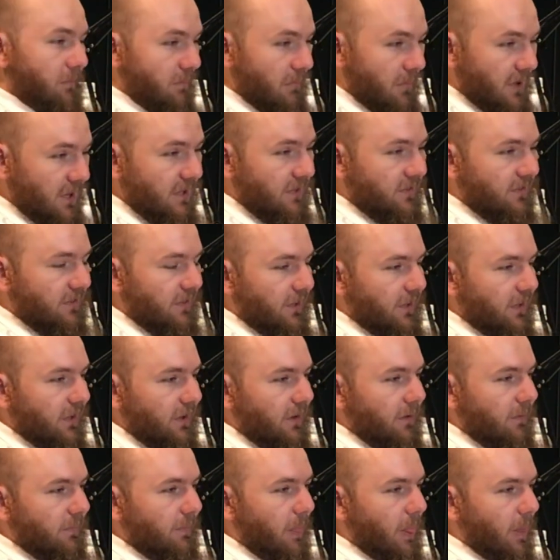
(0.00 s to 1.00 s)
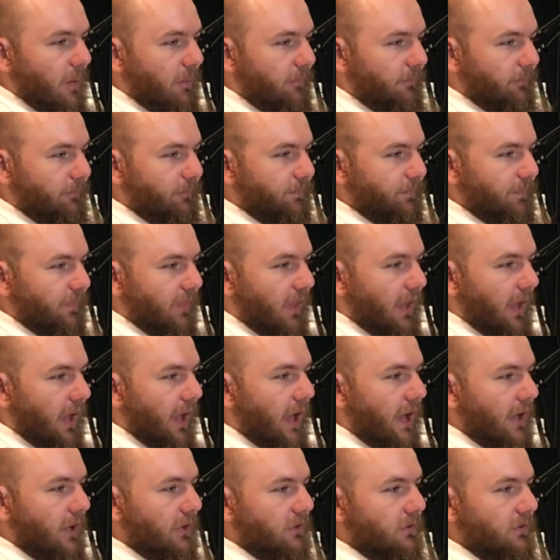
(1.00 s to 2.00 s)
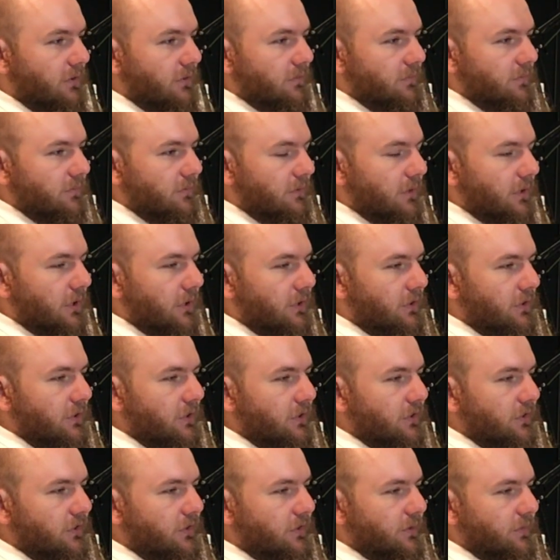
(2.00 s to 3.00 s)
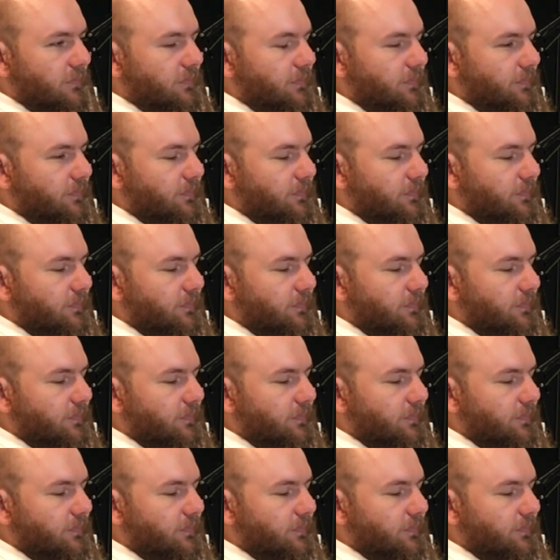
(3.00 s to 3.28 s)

meaty, and it is